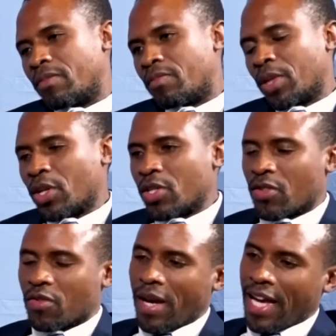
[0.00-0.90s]
because
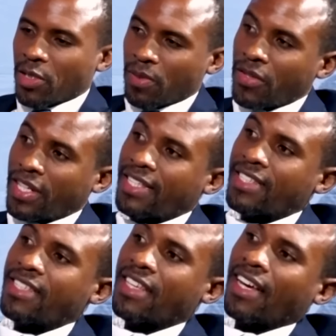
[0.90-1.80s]
of my
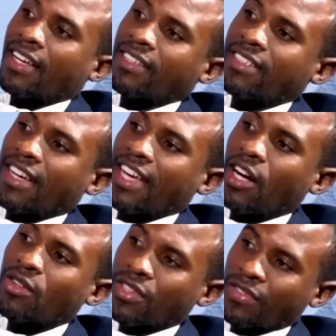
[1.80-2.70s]
experience in the
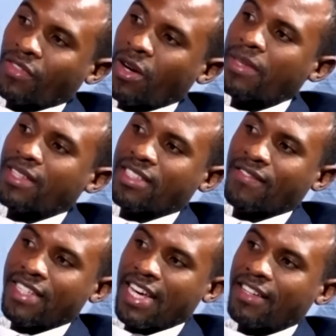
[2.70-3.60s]
health reform in the
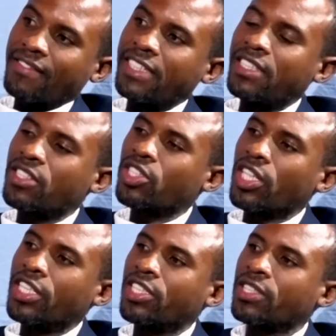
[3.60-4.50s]
Seventh-day Adventist
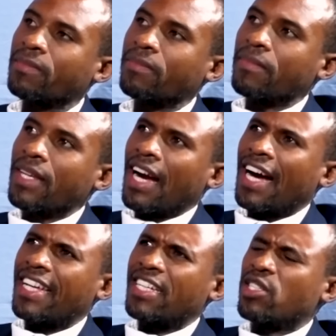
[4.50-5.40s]
Church,
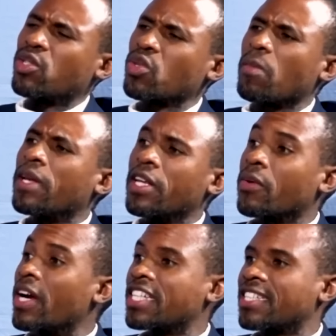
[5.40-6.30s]
I had so many
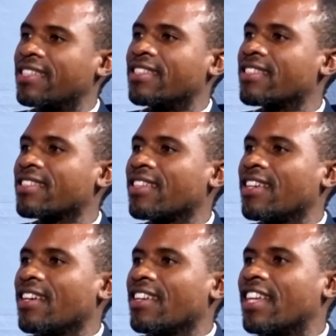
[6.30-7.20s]
questions
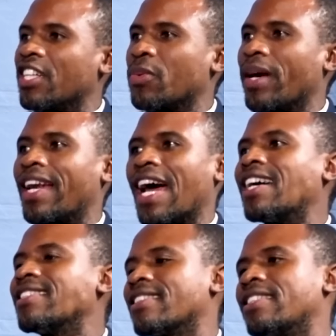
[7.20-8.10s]
that were
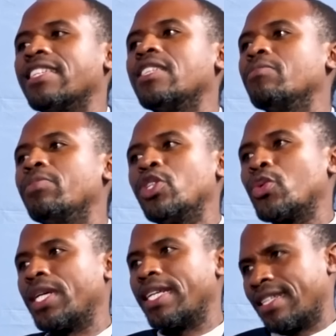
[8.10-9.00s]
unanswered in
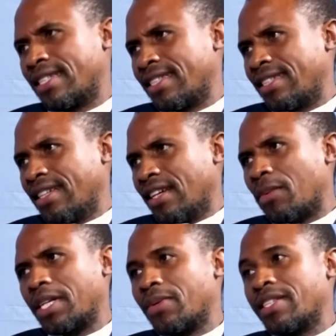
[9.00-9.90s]
between
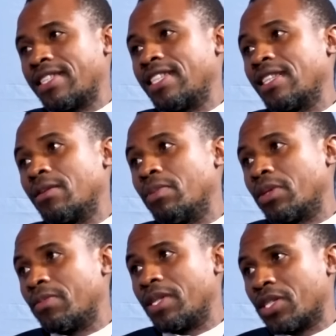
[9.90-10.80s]
what I was reading in the
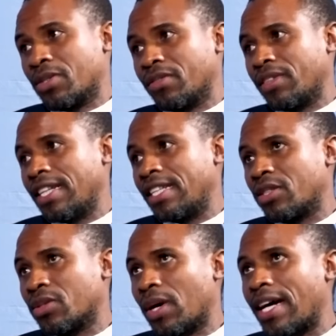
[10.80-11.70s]
book Ministry of Healing.
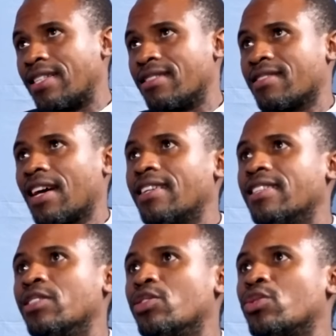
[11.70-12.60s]
So I
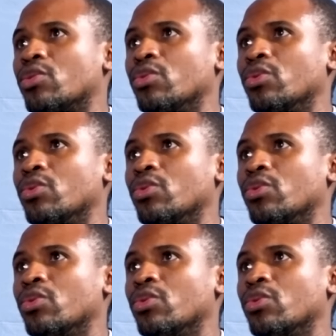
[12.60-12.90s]
decided to